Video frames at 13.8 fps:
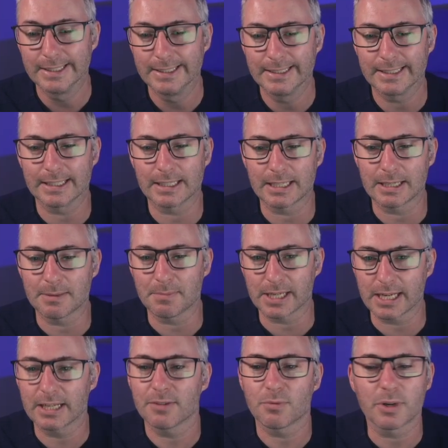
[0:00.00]
But
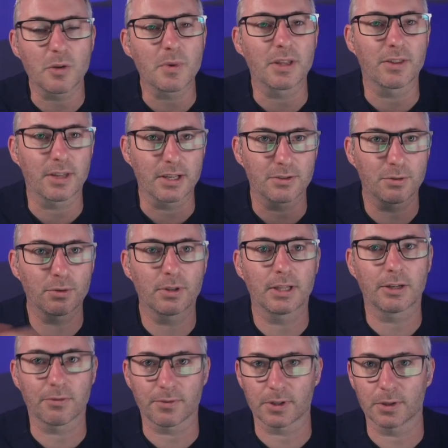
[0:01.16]
again, if we're doing things to the
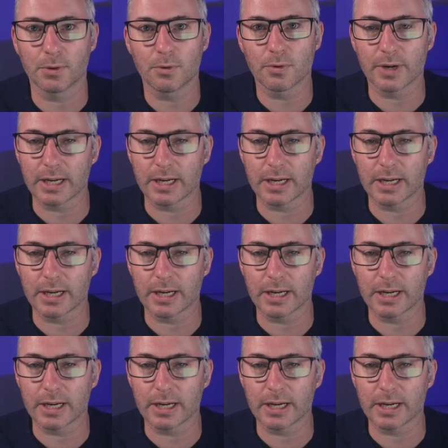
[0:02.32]
letter of law